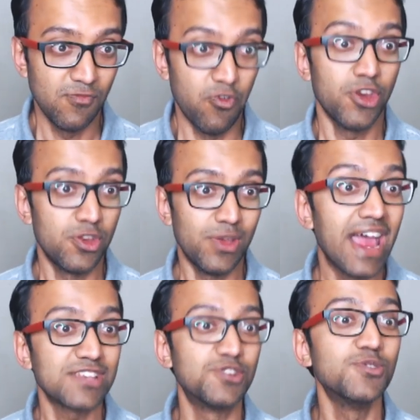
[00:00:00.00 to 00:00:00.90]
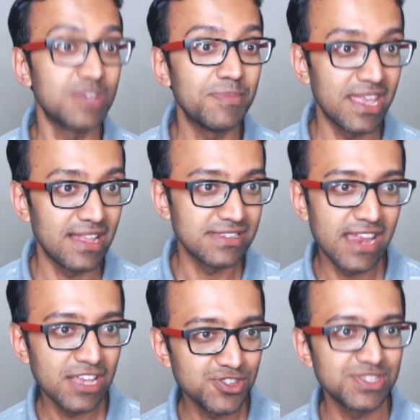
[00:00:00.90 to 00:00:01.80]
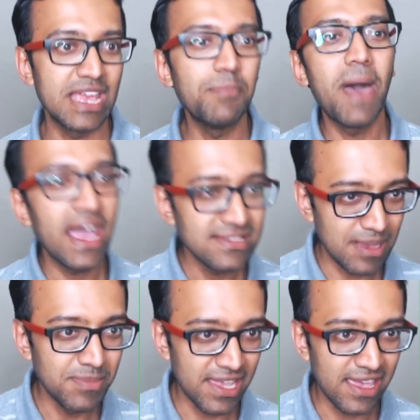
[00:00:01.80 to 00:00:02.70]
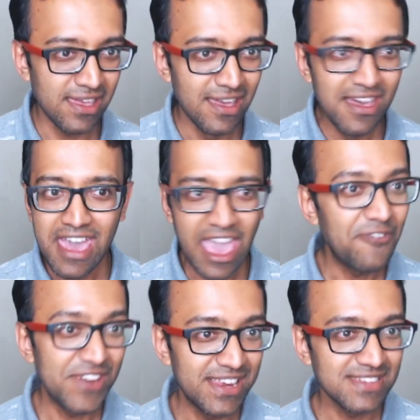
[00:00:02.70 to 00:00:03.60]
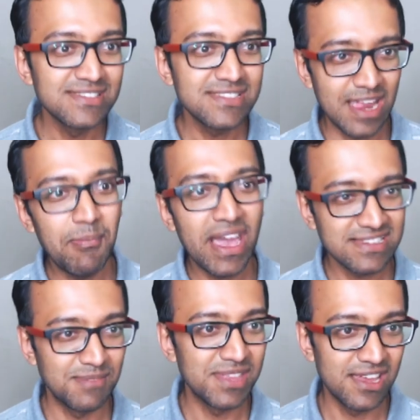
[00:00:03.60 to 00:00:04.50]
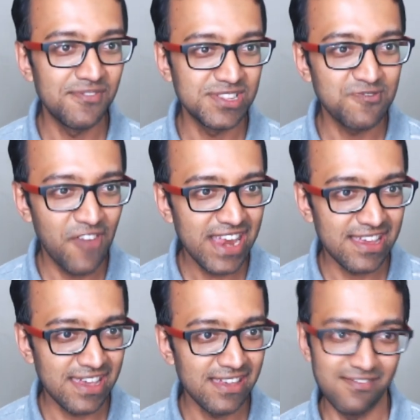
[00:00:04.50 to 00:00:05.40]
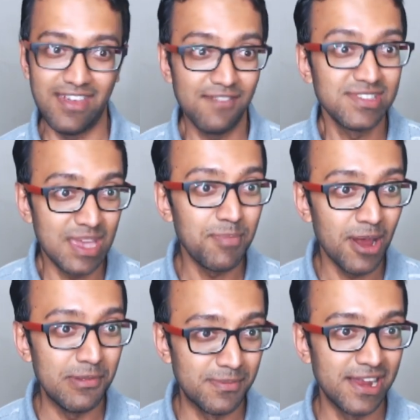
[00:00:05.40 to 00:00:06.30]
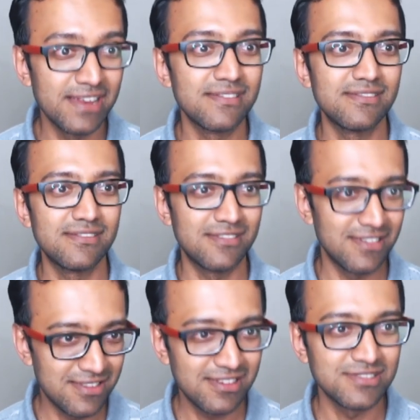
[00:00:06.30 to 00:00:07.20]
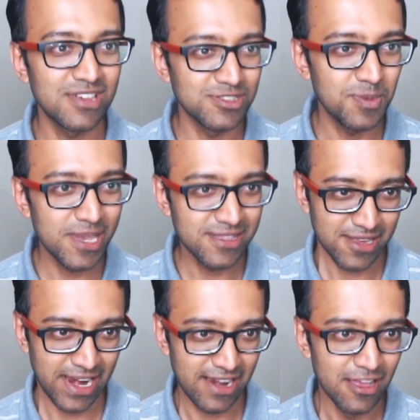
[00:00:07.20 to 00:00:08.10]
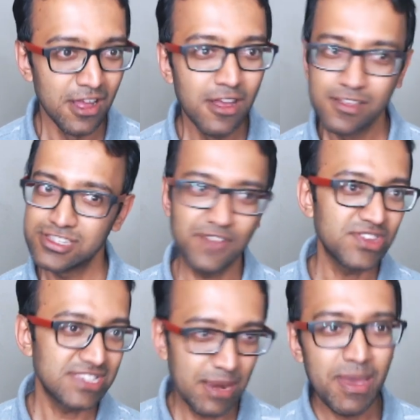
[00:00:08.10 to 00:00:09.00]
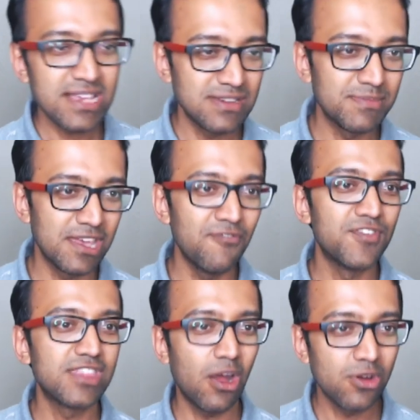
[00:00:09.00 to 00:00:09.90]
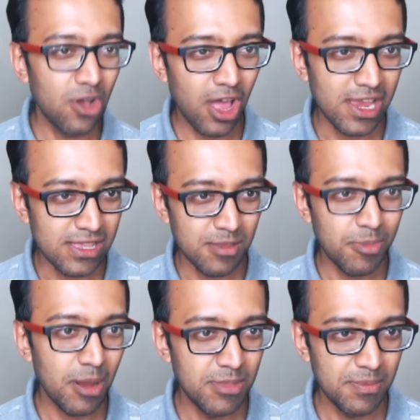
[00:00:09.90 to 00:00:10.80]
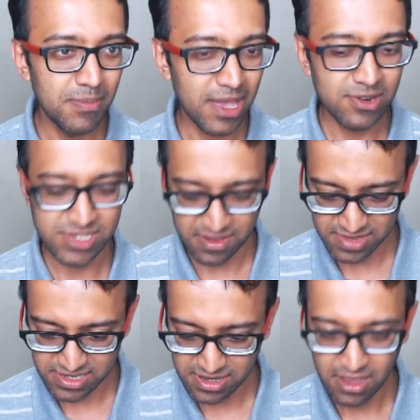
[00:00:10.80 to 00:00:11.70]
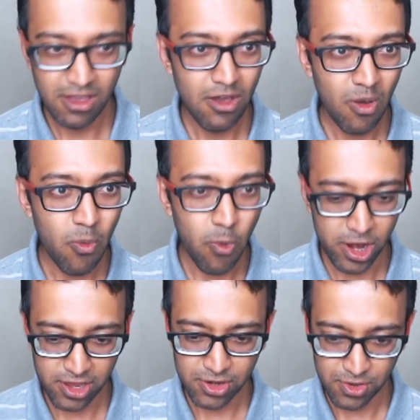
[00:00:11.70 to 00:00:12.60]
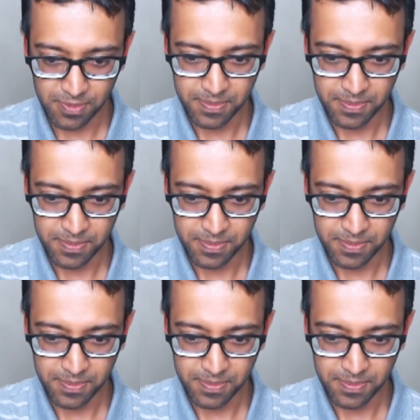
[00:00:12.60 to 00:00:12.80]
what do you do? It has to do something else. It has to send back something. If it doesn't send back something and if it's waiting, we have the same problem, right? It's consuming a thread. So you have to send back something without calling the problem microservice. What do you do?